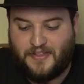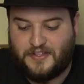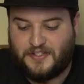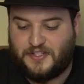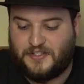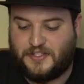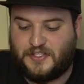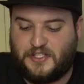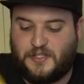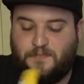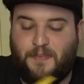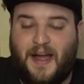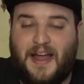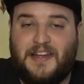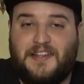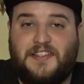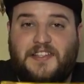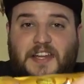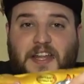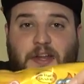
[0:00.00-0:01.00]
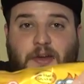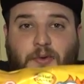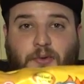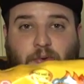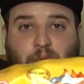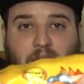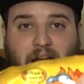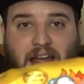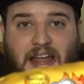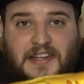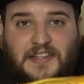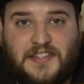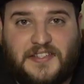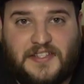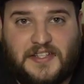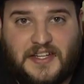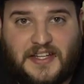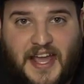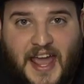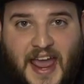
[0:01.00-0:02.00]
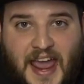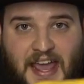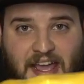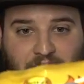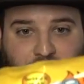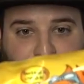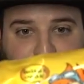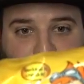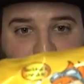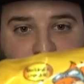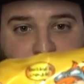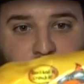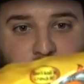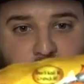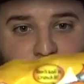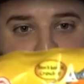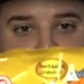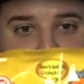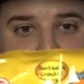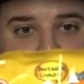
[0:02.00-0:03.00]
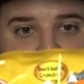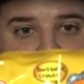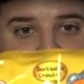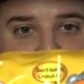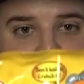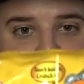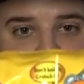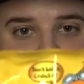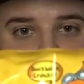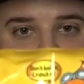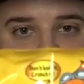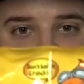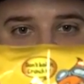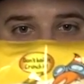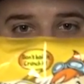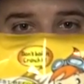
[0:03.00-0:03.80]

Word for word: This is spicy rice cake flavor, okay? So we got